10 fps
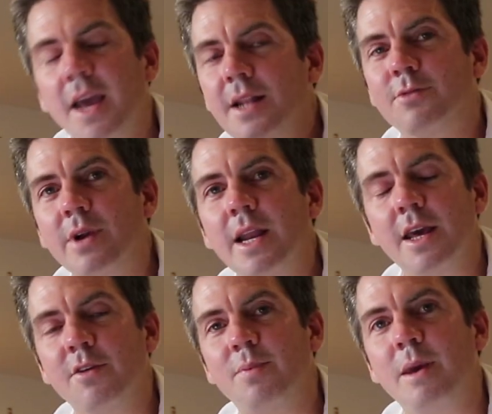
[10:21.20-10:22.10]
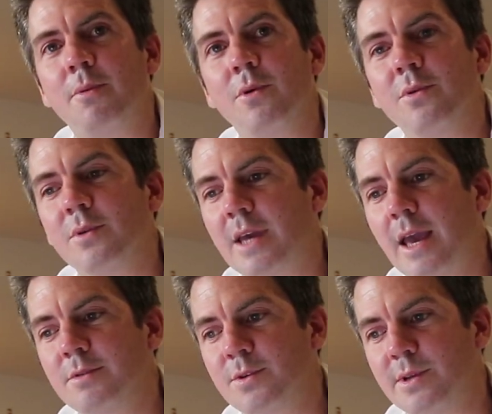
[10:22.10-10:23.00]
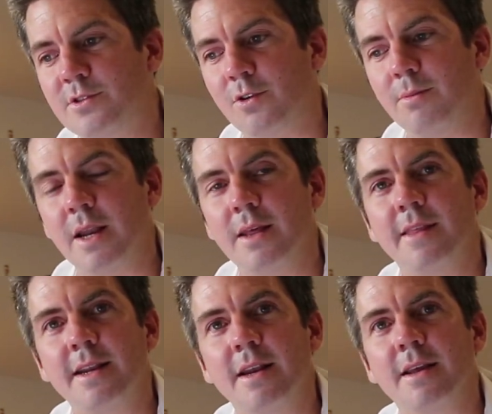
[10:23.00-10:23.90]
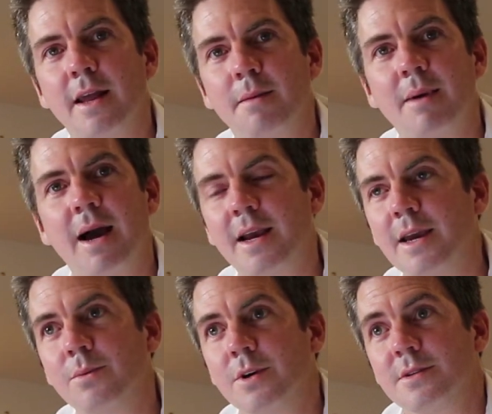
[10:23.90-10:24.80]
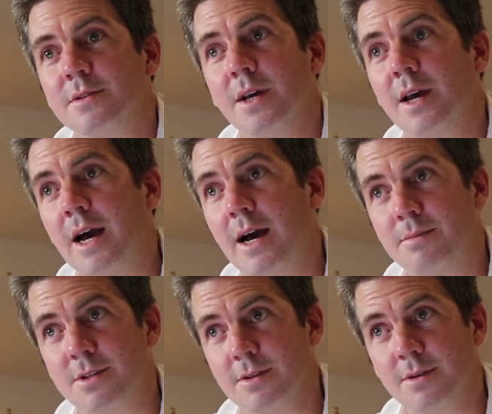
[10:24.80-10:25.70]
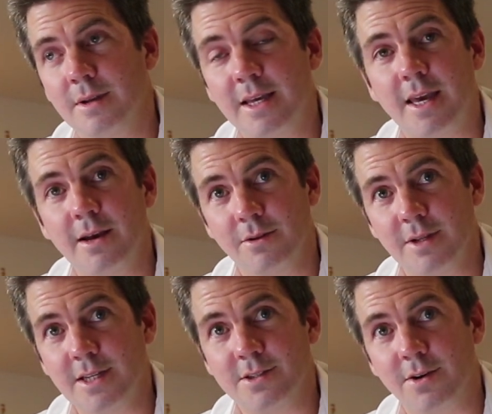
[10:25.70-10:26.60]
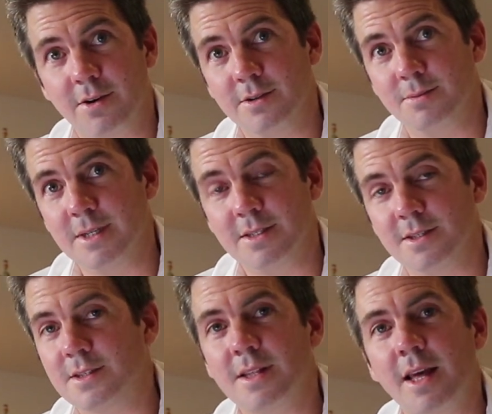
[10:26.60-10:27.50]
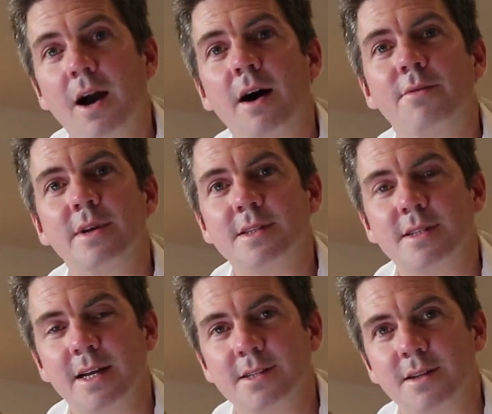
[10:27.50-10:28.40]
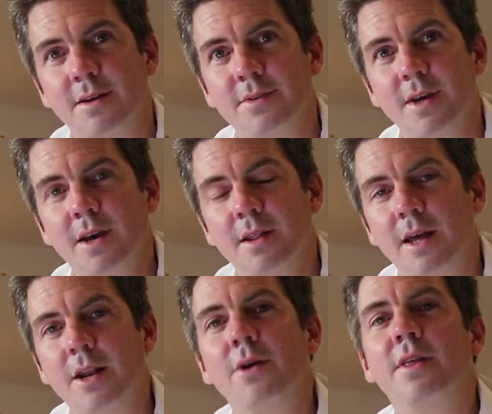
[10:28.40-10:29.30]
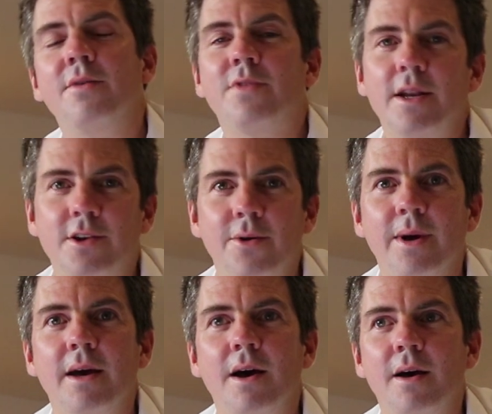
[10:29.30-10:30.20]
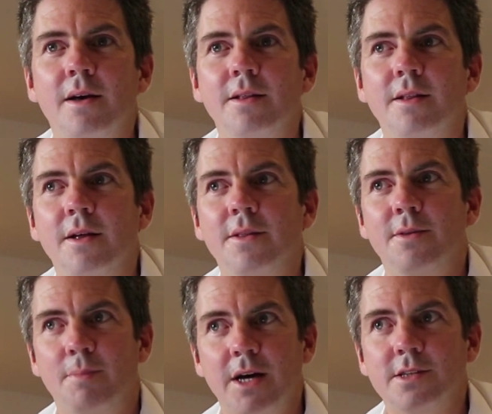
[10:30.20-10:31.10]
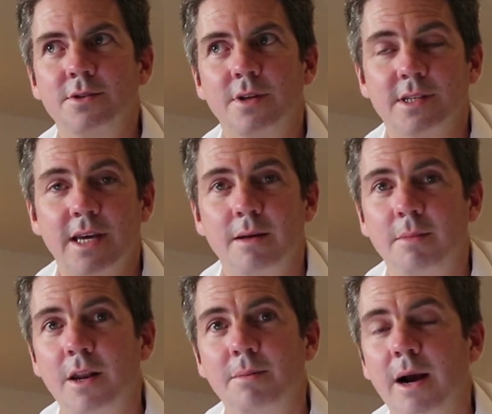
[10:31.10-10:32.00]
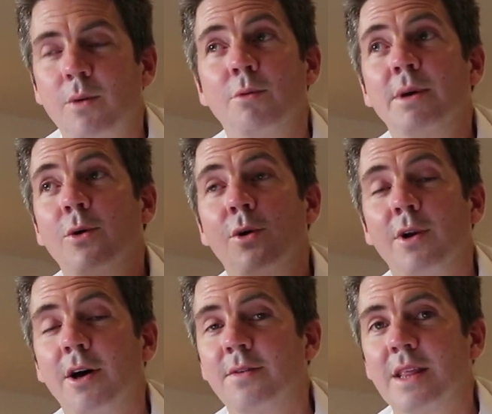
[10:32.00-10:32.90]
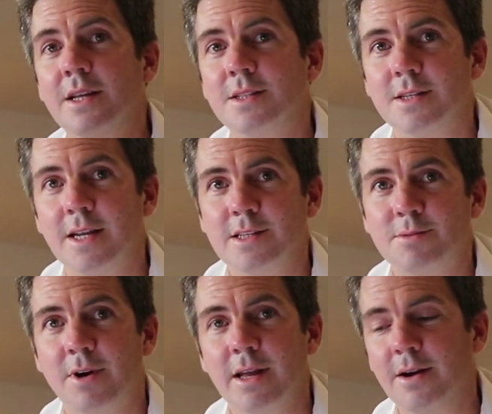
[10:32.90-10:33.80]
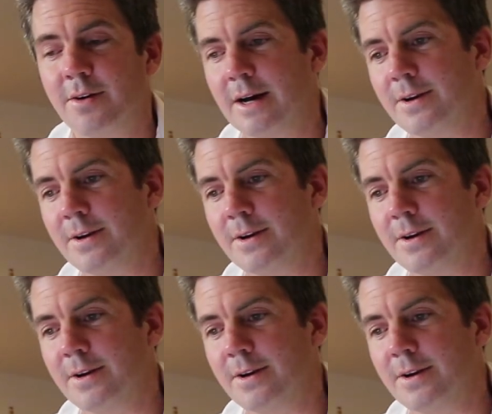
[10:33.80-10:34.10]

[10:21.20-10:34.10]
Really, if people came to withdraw money and they didn't get it back, it would absolutely kill eToro's business. So they can't risk that stuff. They know that if they do it, the person who doesn't get their money back will be all over the internet spreading it